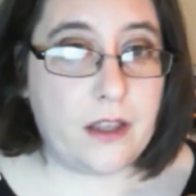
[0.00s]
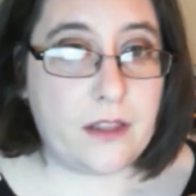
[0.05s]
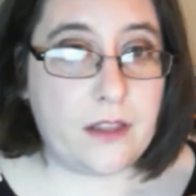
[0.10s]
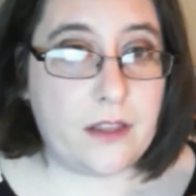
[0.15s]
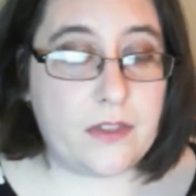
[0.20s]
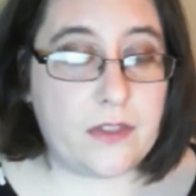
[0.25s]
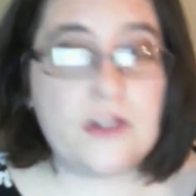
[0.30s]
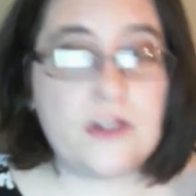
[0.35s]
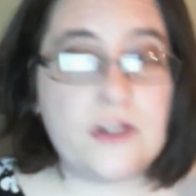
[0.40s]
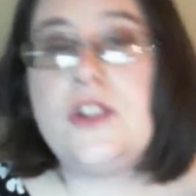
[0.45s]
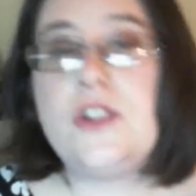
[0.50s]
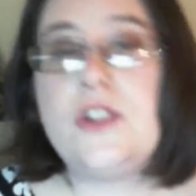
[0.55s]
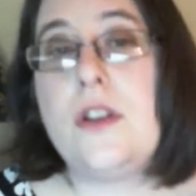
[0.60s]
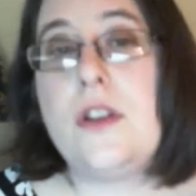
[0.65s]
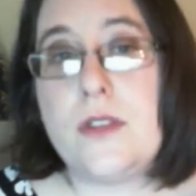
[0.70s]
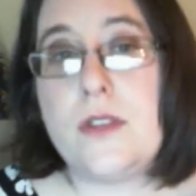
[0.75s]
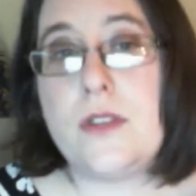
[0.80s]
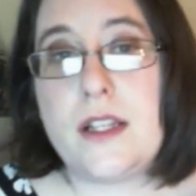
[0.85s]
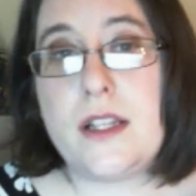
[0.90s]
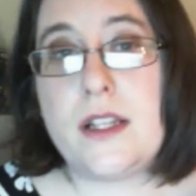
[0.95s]
this show
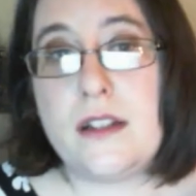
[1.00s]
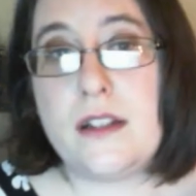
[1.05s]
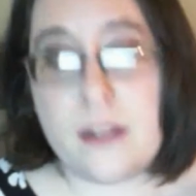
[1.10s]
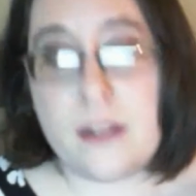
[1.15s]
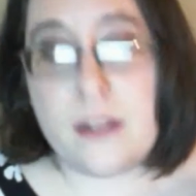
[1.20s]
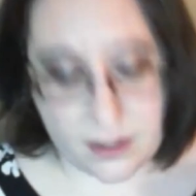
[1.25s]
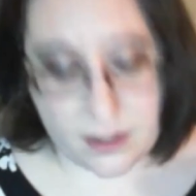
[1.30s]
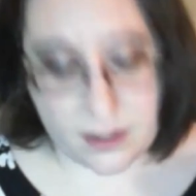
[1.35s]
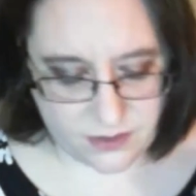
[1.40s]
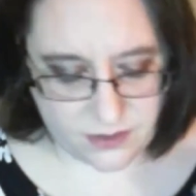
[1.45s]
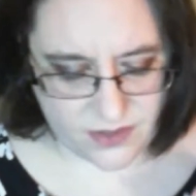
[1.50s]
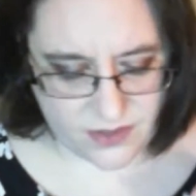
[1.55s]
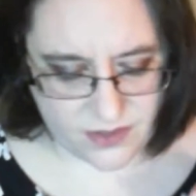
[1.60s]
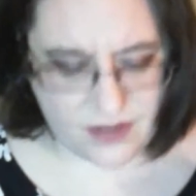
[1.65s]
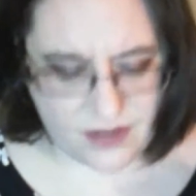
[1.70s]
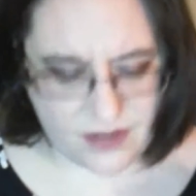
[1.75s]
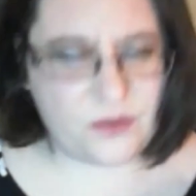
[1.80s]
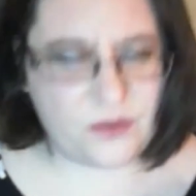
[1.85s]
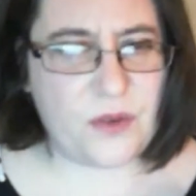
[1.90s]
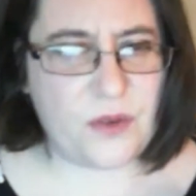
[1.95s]
that I
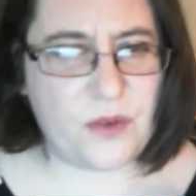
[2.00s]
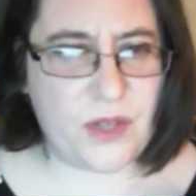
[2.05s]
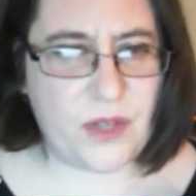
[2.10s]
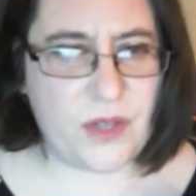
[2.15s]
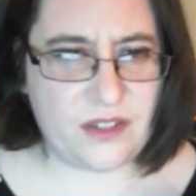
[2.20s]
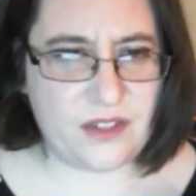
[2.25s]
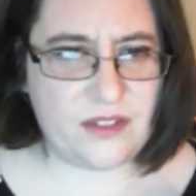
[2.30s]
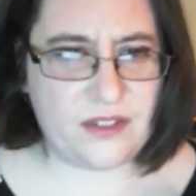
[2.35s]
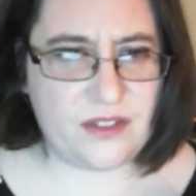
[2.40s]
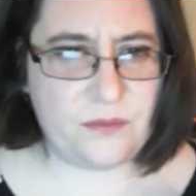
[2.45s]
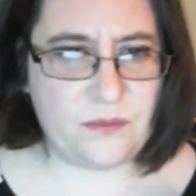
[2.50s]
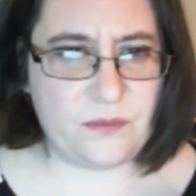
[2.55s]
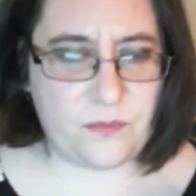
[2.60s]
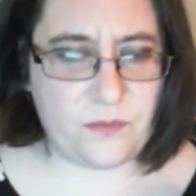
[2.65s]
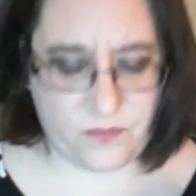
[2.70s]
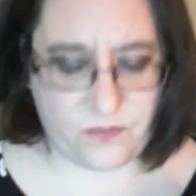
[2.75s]
don't know when this